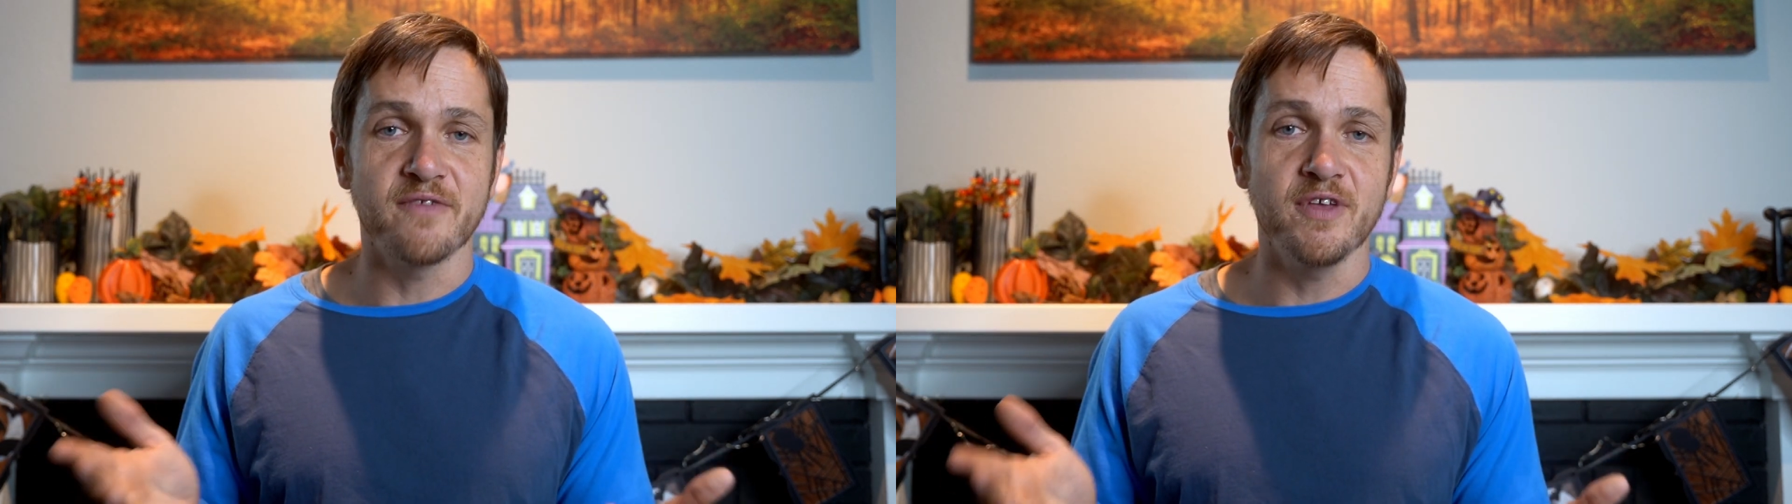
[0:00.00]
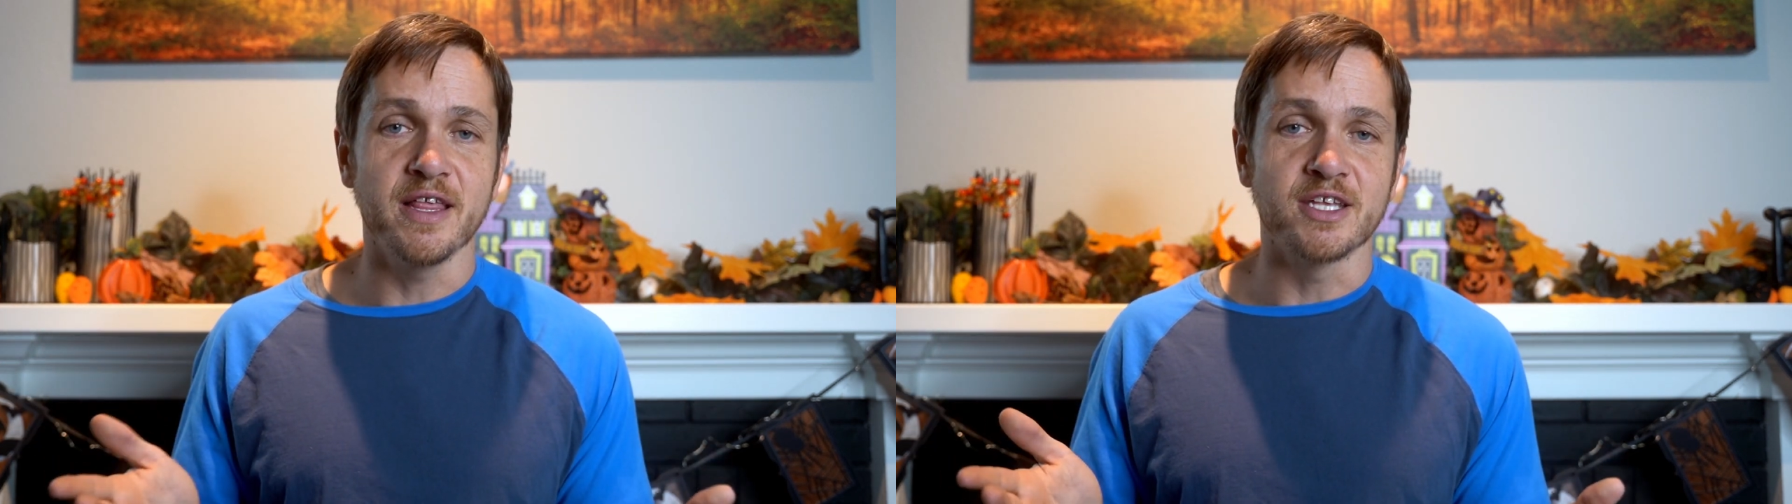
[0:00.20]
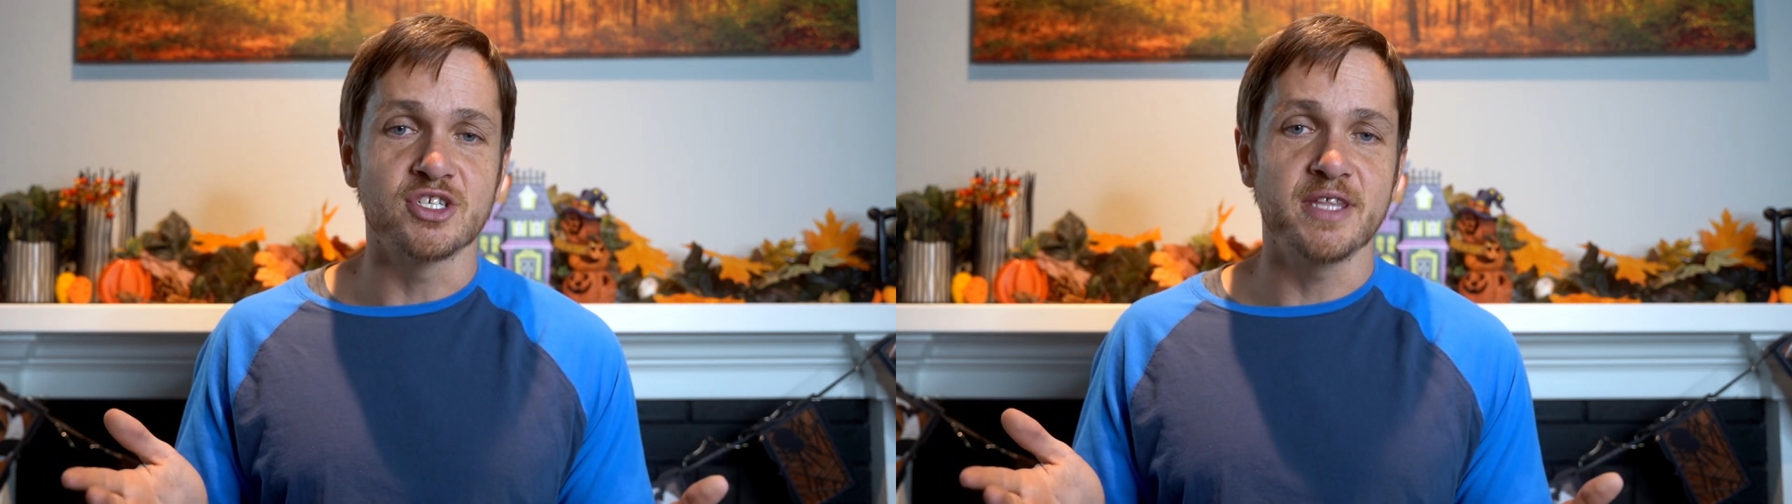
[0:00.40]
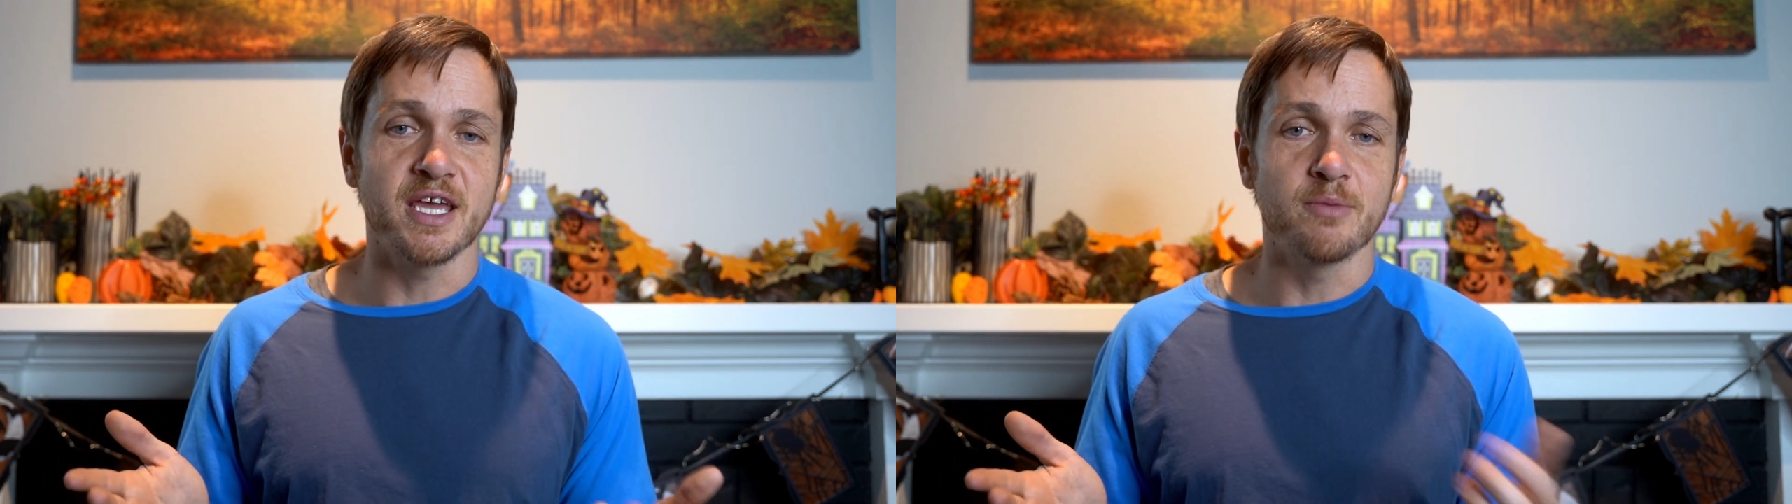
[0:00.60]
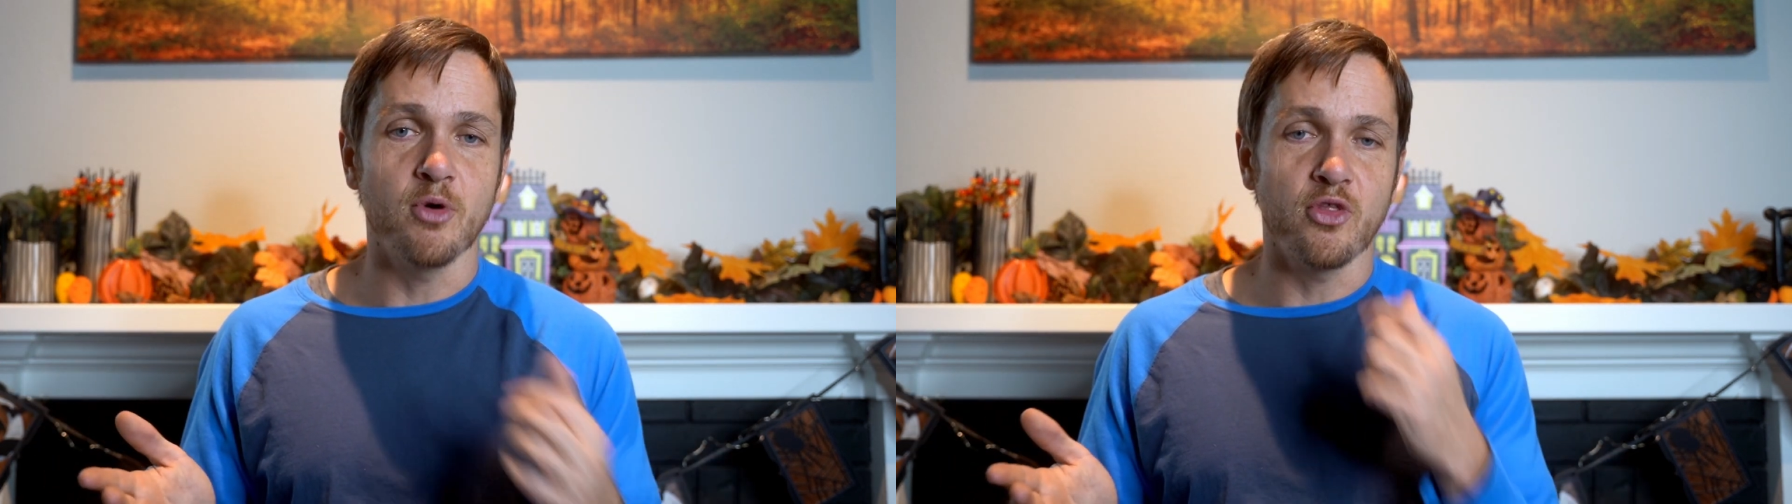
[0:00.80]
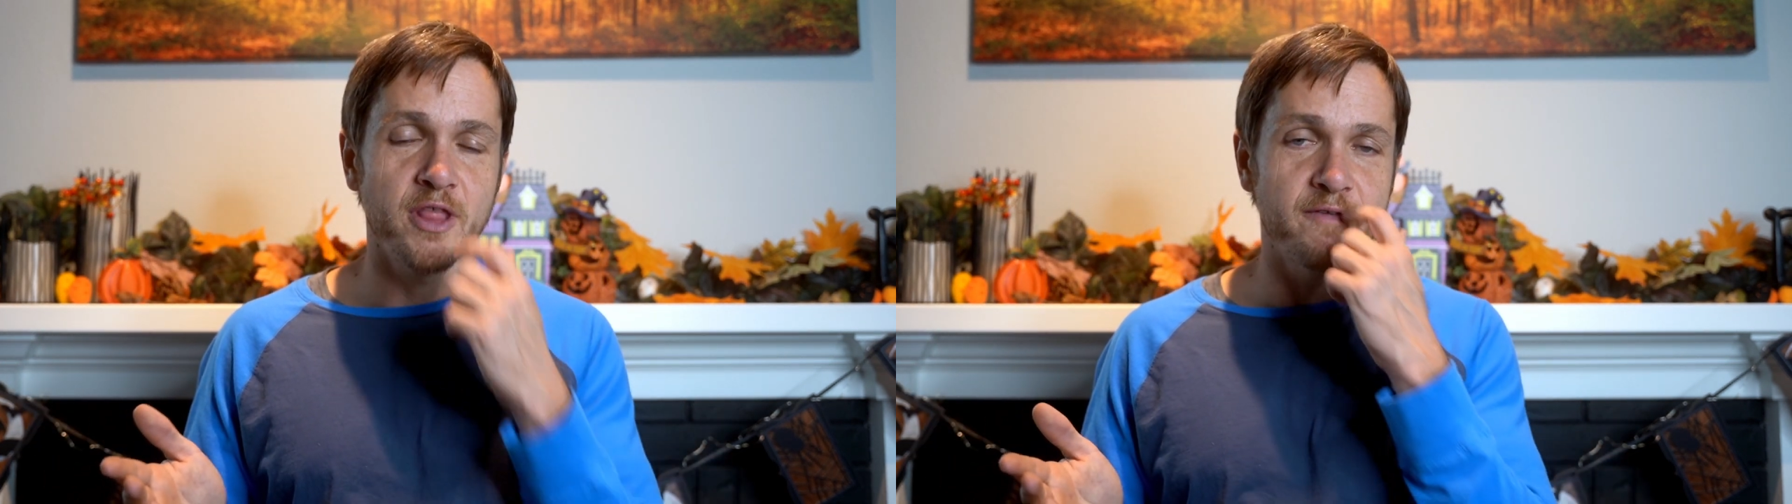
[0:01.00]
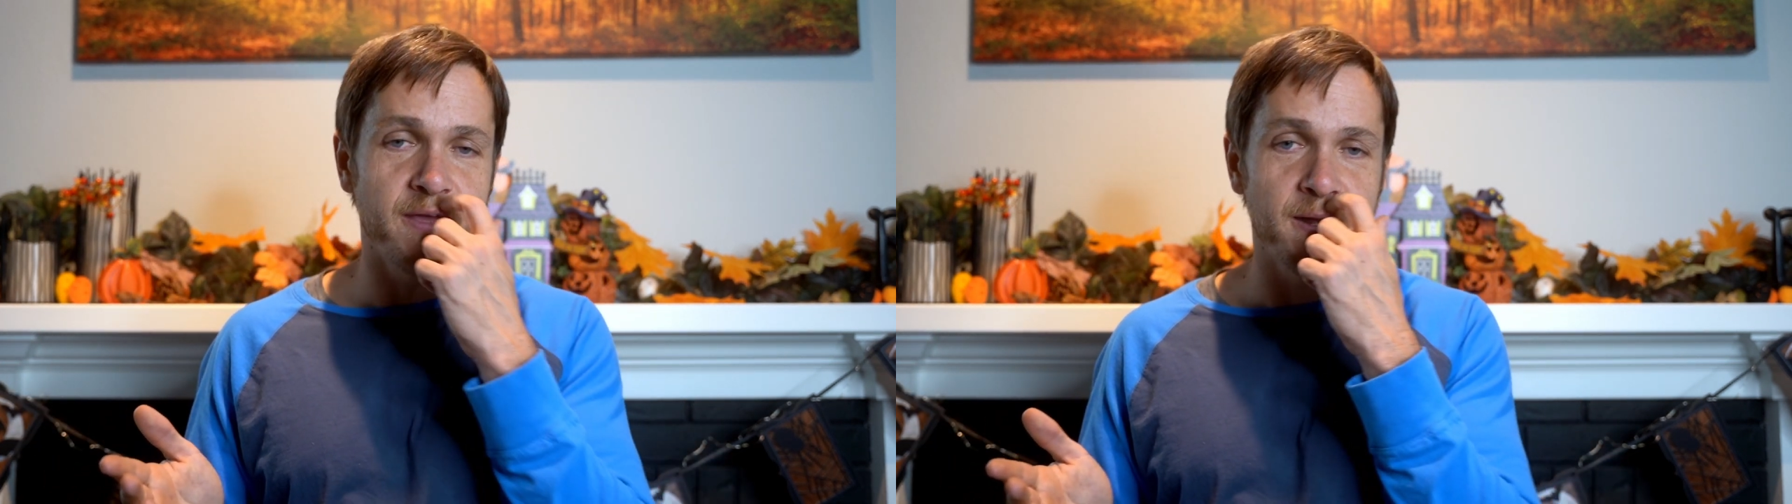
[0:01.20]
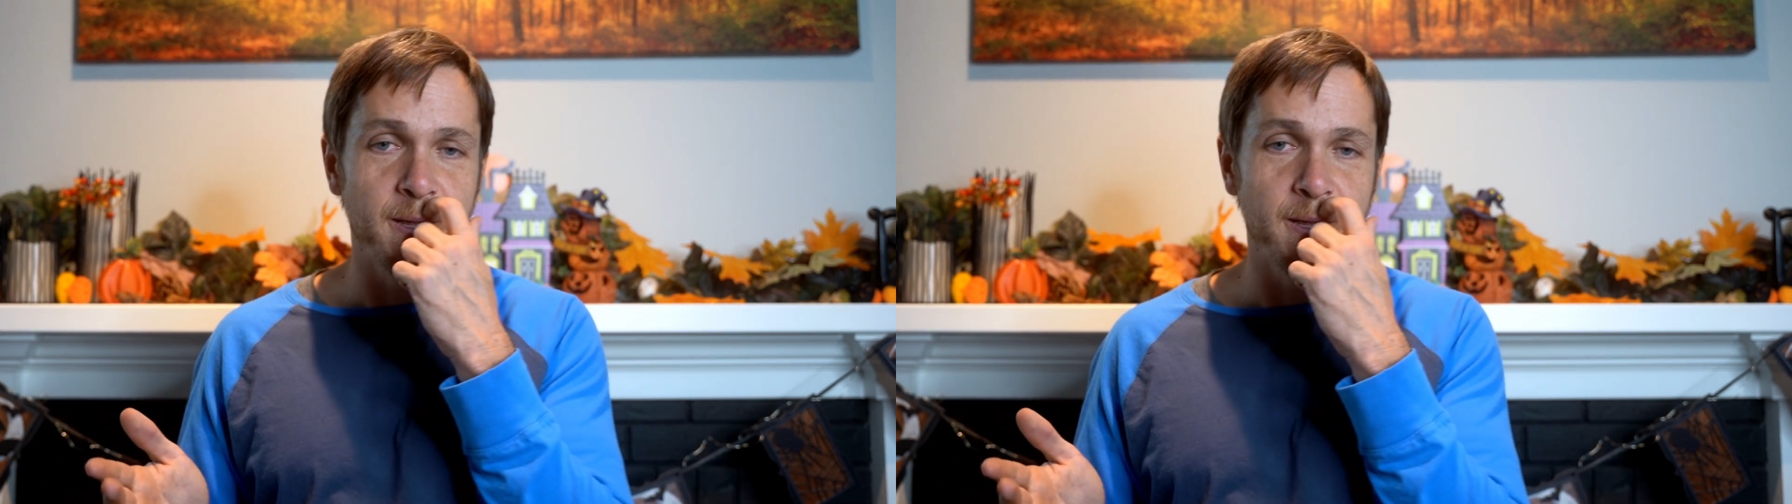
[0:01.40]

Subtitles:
village that they could both live in.